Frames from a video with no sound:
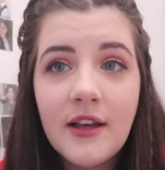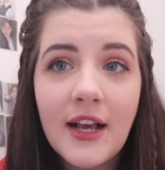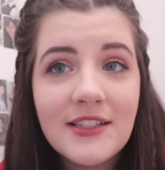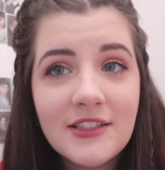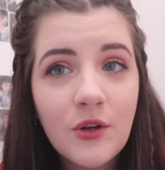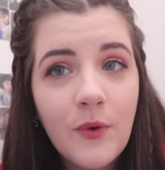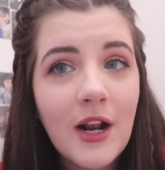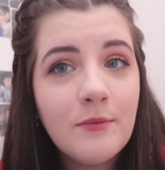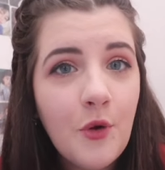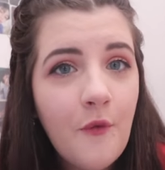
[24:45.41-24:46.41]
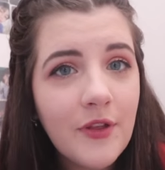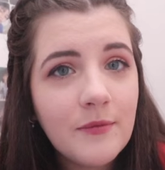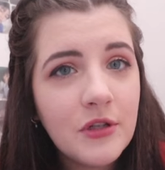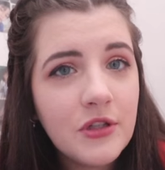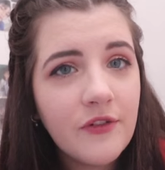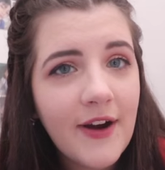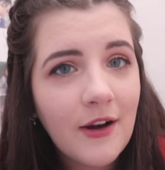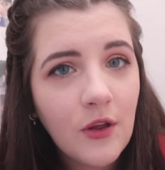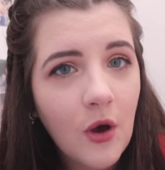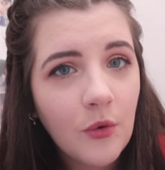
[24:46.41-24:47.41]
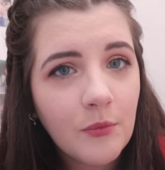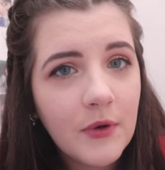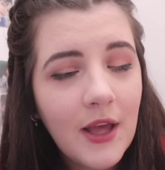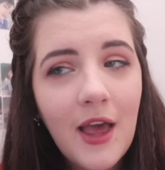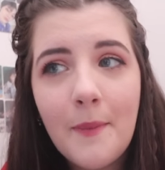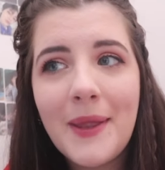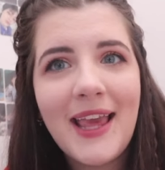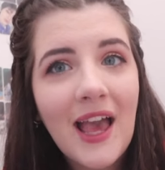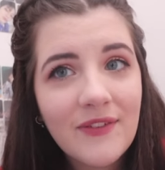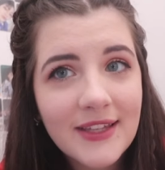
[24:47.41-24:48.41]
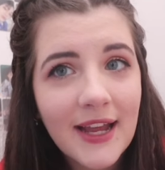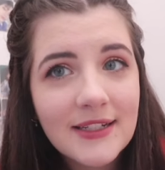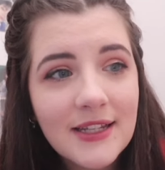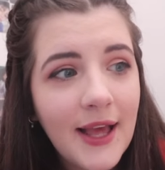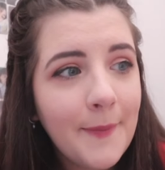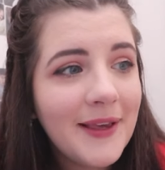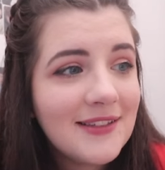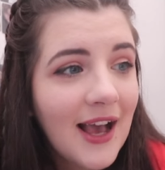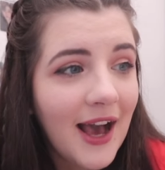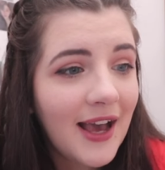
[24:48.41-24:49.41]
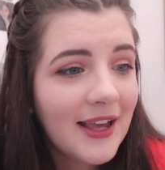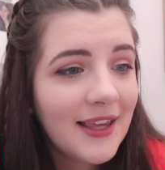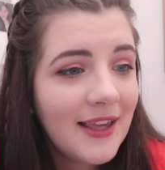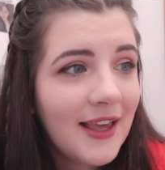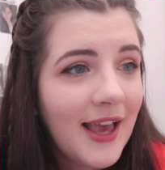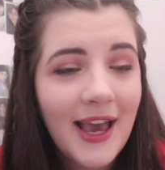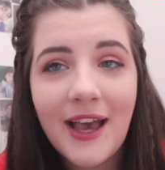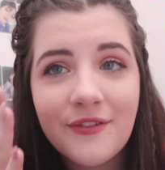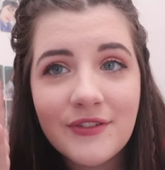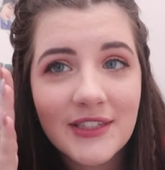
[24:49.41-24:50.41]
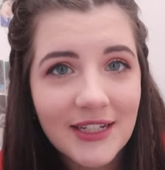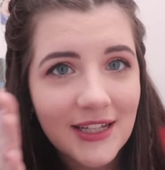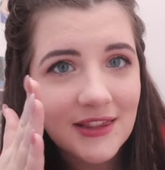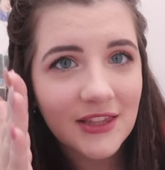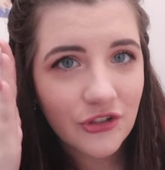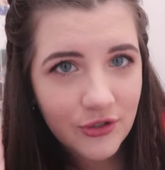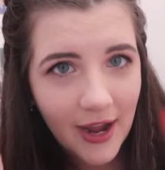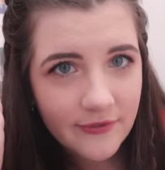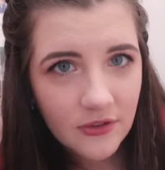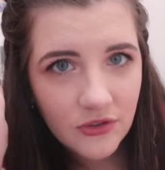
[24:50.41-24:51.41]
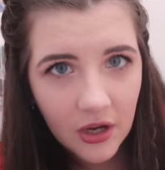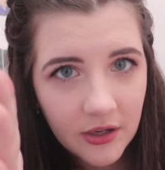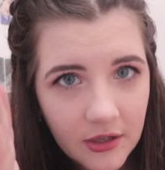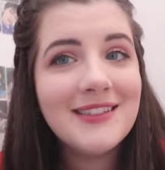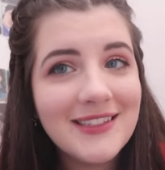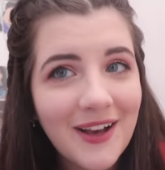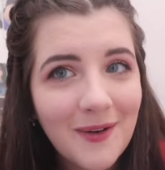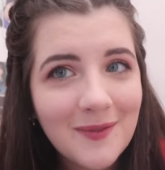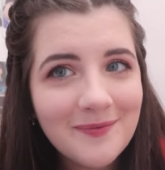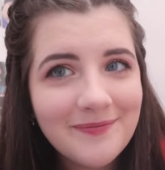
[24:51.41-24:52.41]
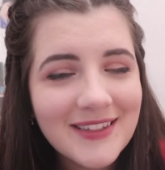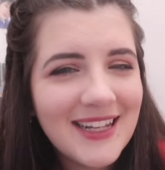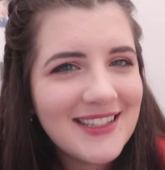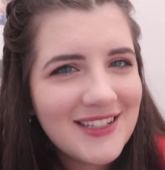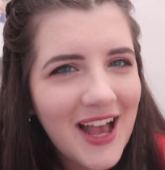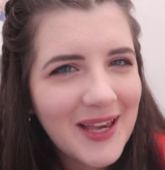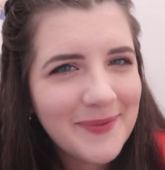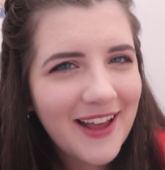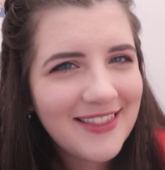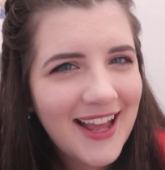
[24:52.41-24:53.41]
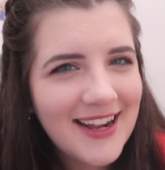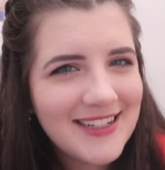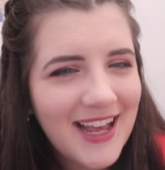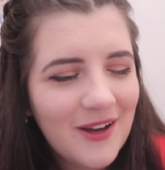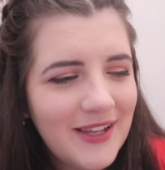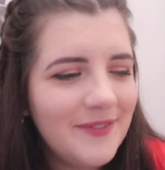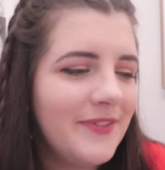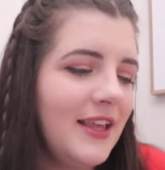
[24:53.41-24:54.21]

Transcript: I still want to move them to their final home, but I haven't yet because I have to get this draft done. So let's talk about that, shall we?